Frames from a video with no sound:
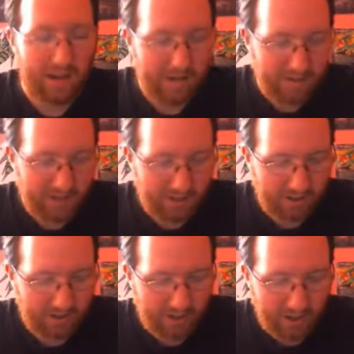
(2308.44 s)

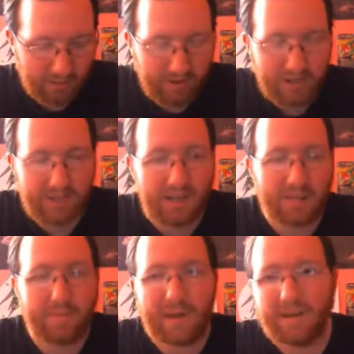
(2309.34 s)
Everything good that I want to
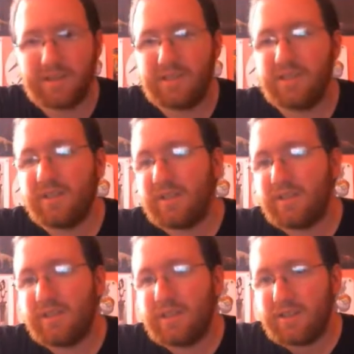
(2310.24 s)
talk about.
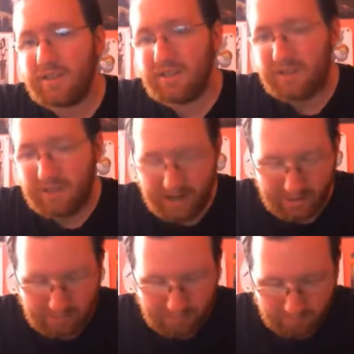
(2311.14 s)

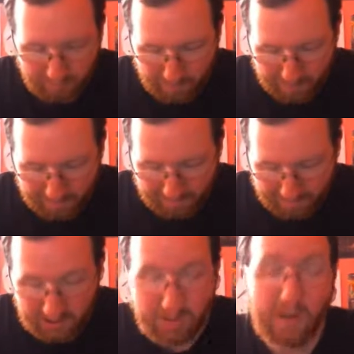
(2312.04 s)
Now,
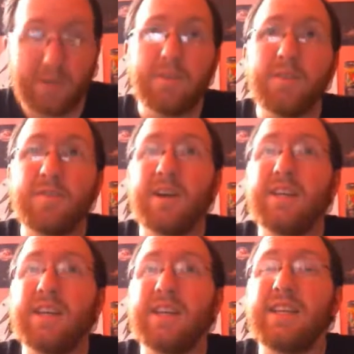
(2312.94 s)
do I really
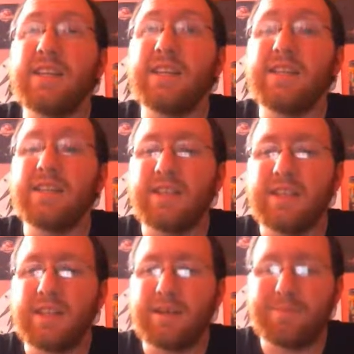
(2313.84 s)
find
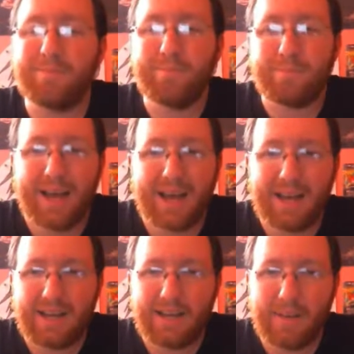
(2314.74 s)
anything
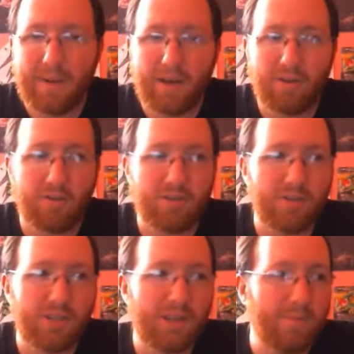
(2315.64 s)
bad about
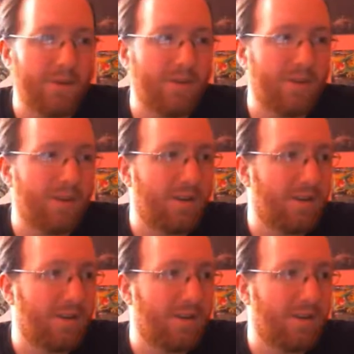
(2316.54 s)
Ultra Sun and Moon?